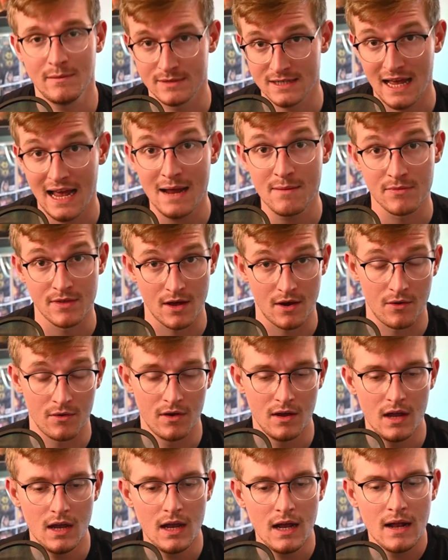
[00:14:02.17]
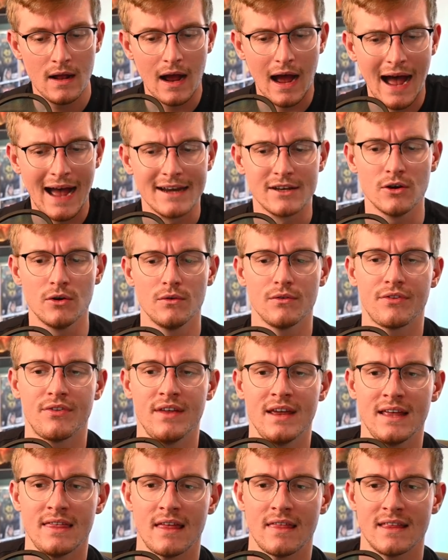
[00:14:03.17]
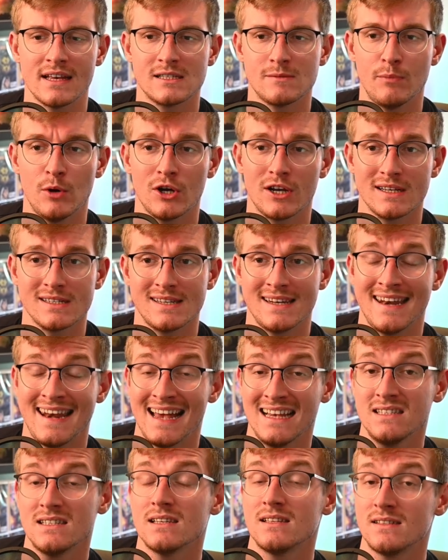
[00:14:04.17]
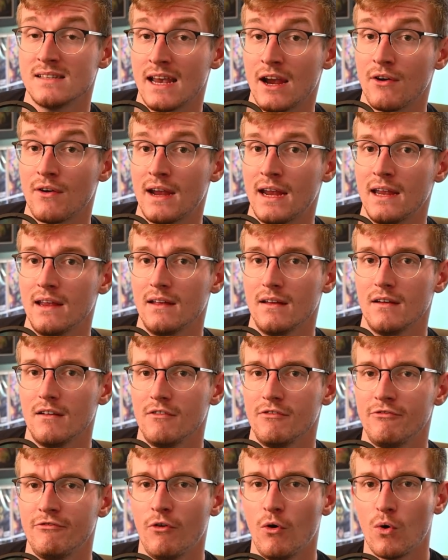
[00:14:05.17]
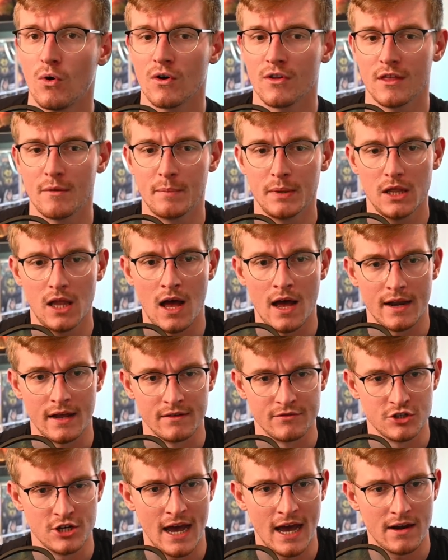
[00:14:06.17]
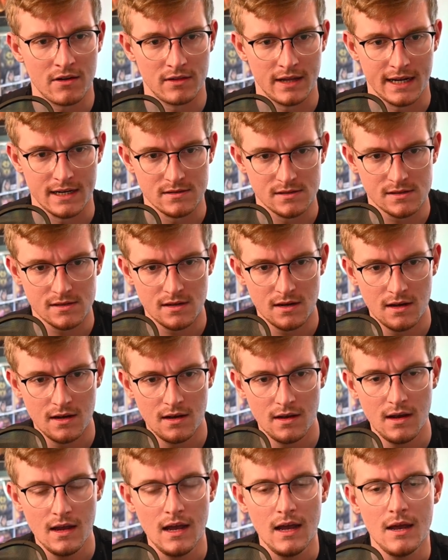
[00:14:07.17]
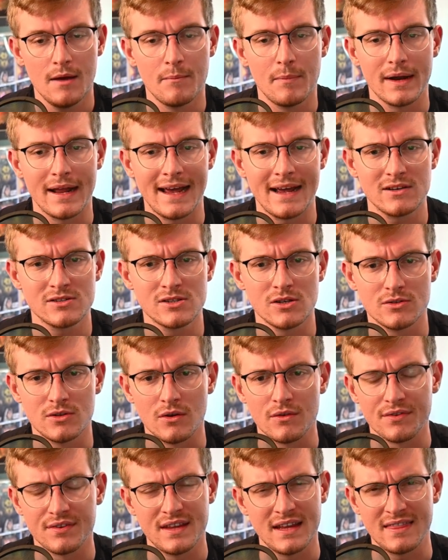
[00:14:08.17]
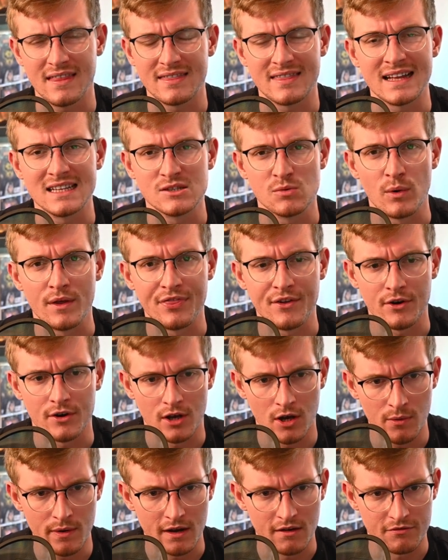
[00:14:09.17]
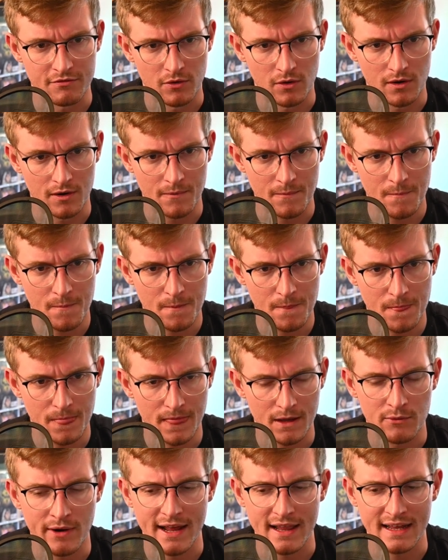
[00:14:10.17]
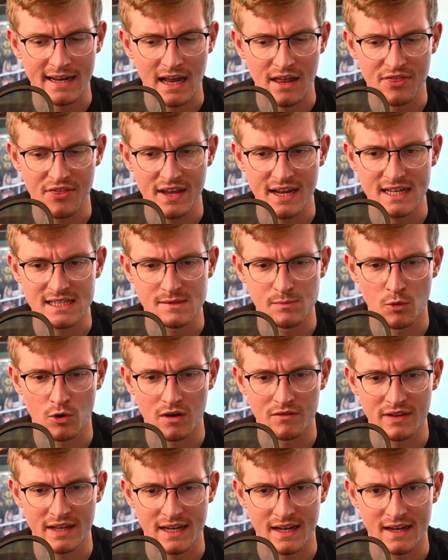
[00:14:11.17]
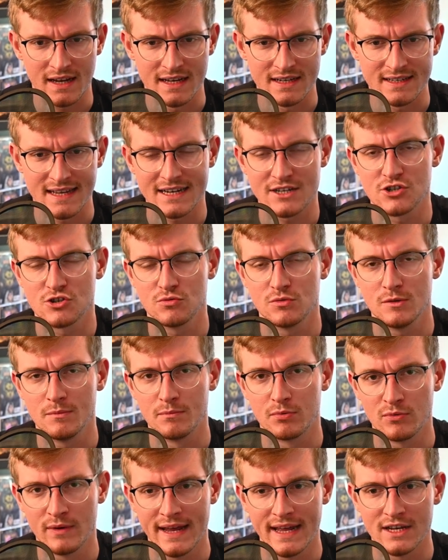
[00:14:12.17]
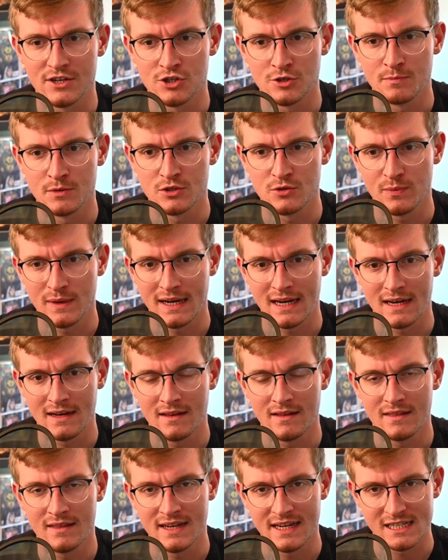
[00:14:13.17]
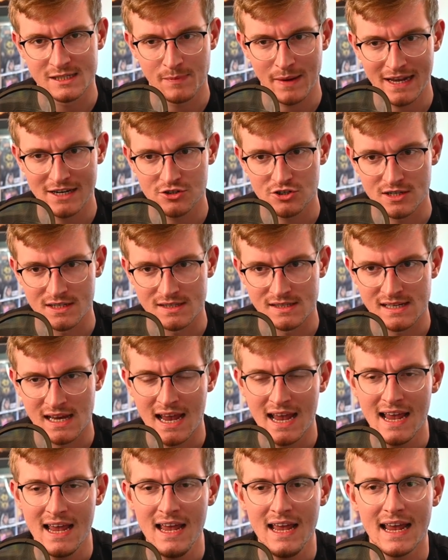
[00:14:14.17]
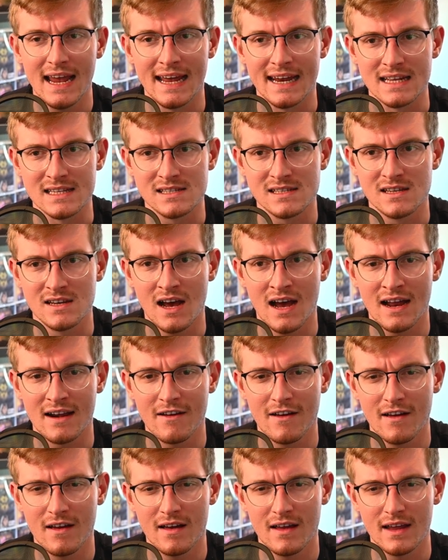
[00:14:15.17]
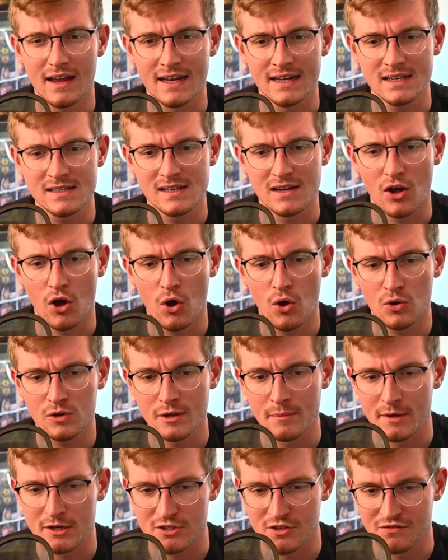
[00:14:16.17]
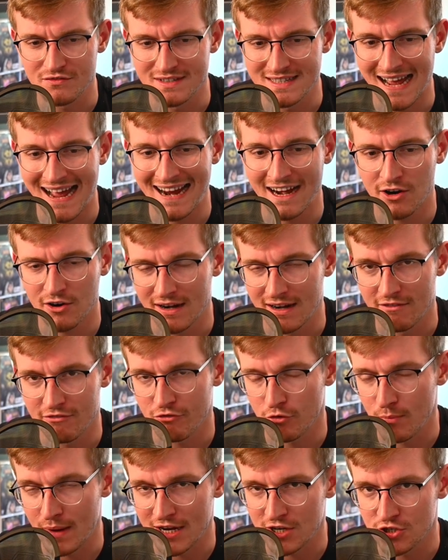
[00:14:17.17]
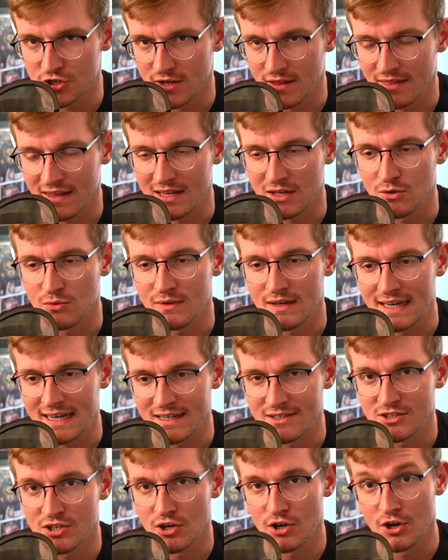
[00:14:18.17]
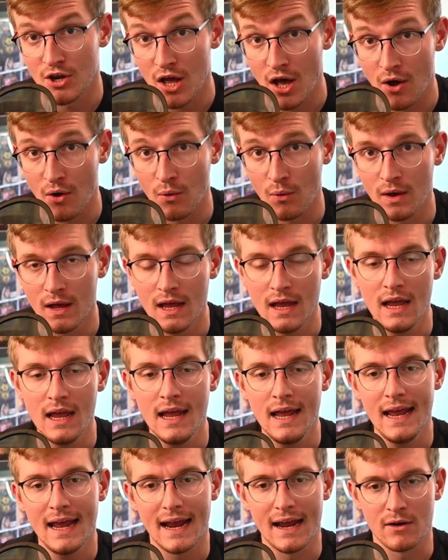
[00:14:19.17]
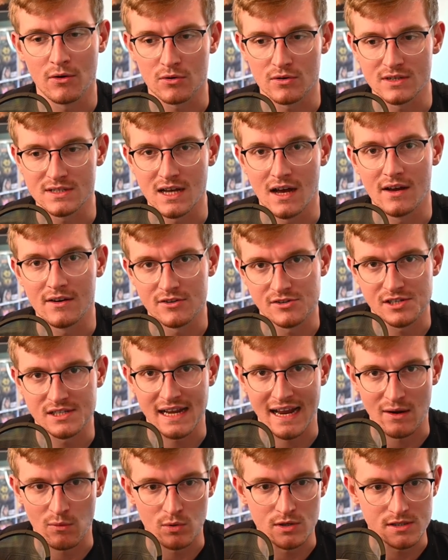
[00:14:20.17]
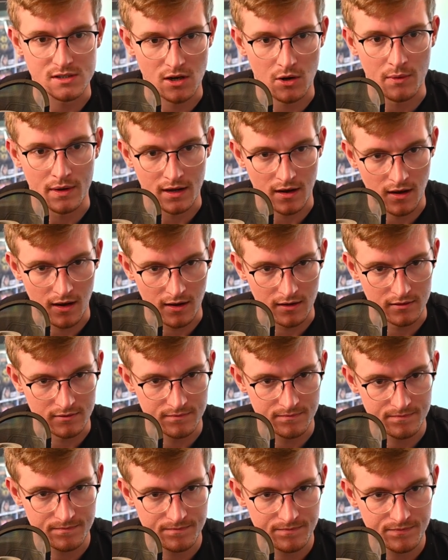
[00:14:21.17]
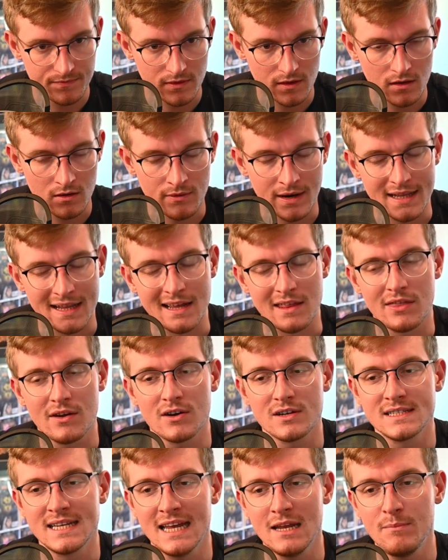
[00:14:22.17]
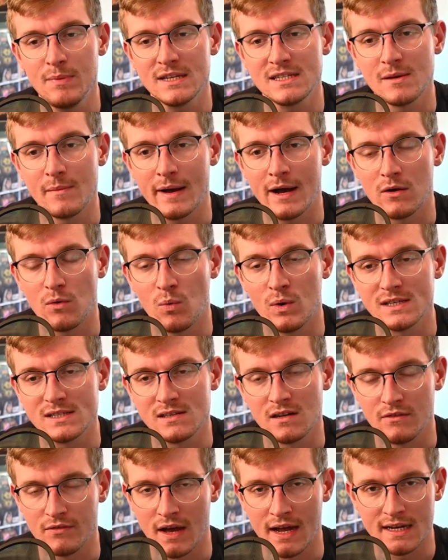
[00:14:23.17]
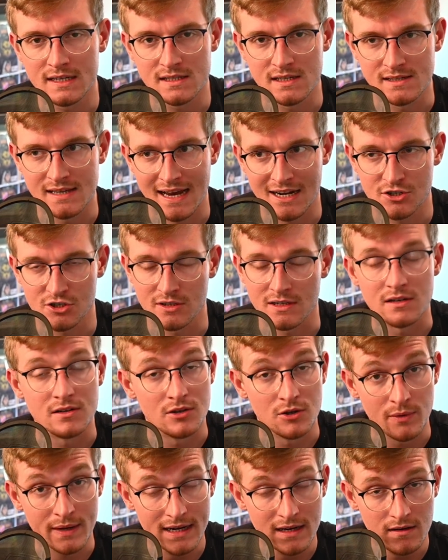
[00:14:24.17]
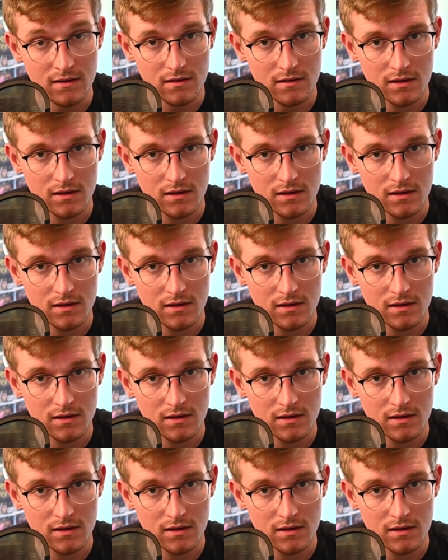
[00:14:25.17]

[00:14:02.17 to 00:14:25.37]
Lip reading: time, though, I don't think that this book is necessary for the plot of Shadowlands. But I also don't think that that's what they're going for, right? Like, I think it's more of like a contextual bridge between the expansions, and it doesn't hold a bunch of dire information that you need to know in order to understand what's going on, right? Like, there are tidbits about what Sylvanas is actually doing,